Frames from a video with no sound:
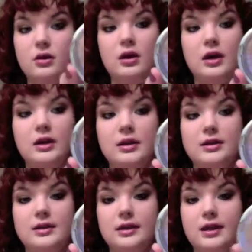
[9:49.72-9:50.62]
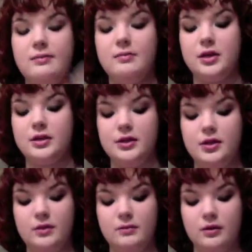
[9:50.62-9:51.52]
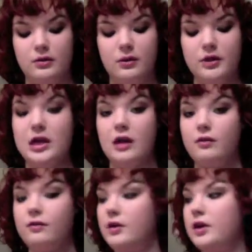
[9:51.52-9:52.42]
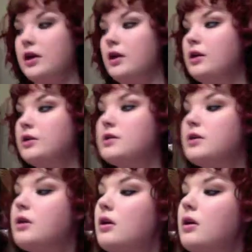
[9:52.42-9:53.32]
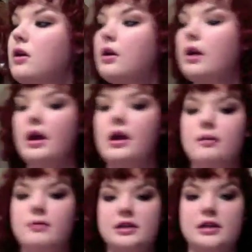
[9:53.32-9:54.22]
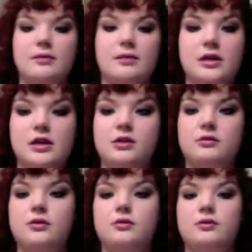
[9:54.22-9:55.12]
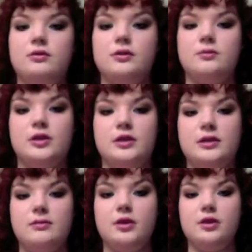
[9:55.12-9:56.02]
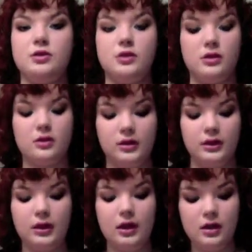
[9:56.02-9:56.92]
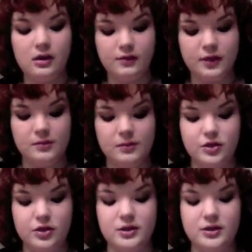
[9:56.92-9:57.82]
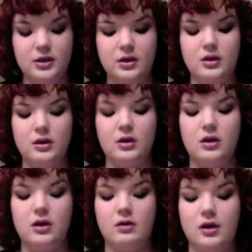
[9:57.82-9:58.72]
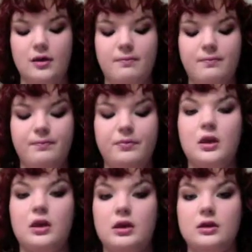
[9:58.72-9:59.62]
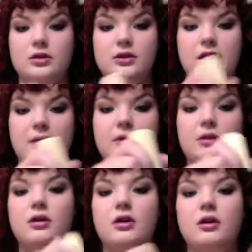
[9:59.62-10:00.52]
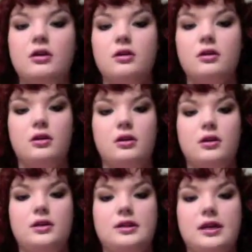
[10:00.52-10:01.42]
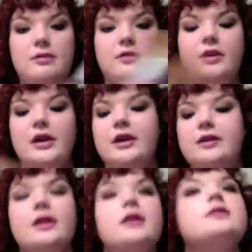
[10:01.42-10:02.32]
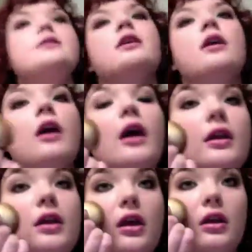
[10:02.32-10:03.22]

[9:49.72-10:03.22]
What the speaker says: And this is light bronzer, the Mineral Wear talc-free kind. And I'm going to take my Eco Tools bronzing brush. Love these brushes. Okay. Just tap a little on, tap off the excess, and then I